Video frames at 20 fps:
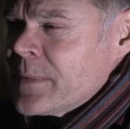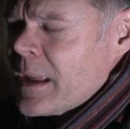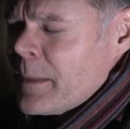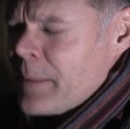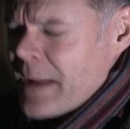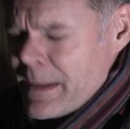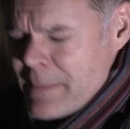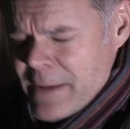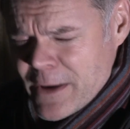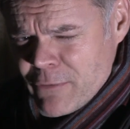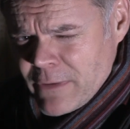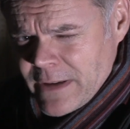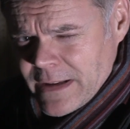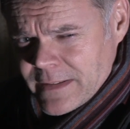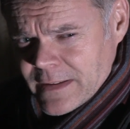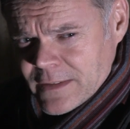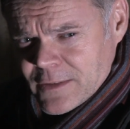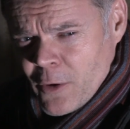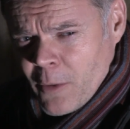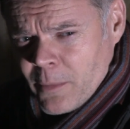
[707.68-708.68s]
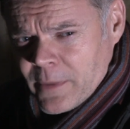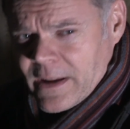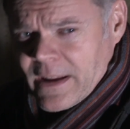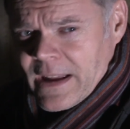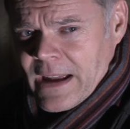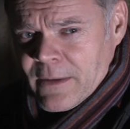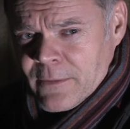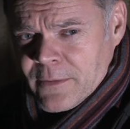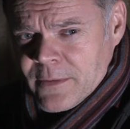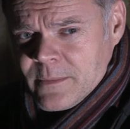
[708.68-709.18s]
I mean, how many critics did Top Gear
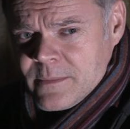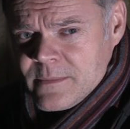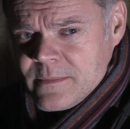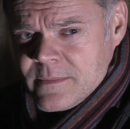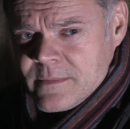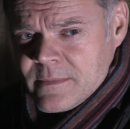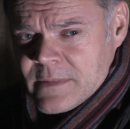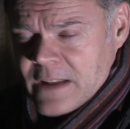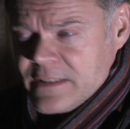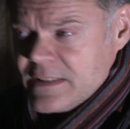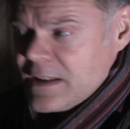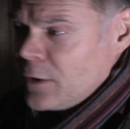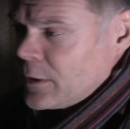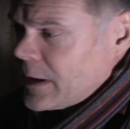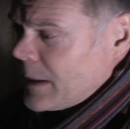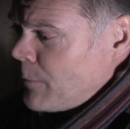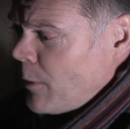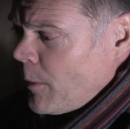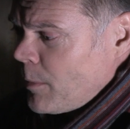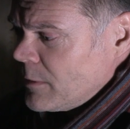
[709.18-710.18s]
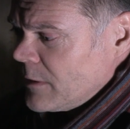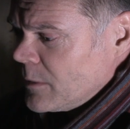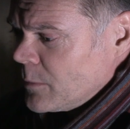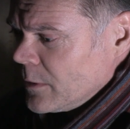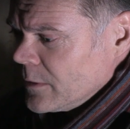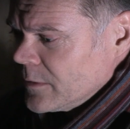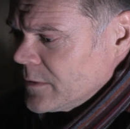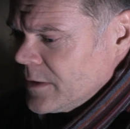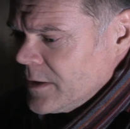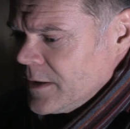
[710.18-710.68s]
have? And yet look how popular it
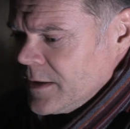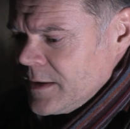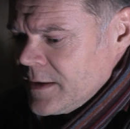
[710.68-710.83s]
was.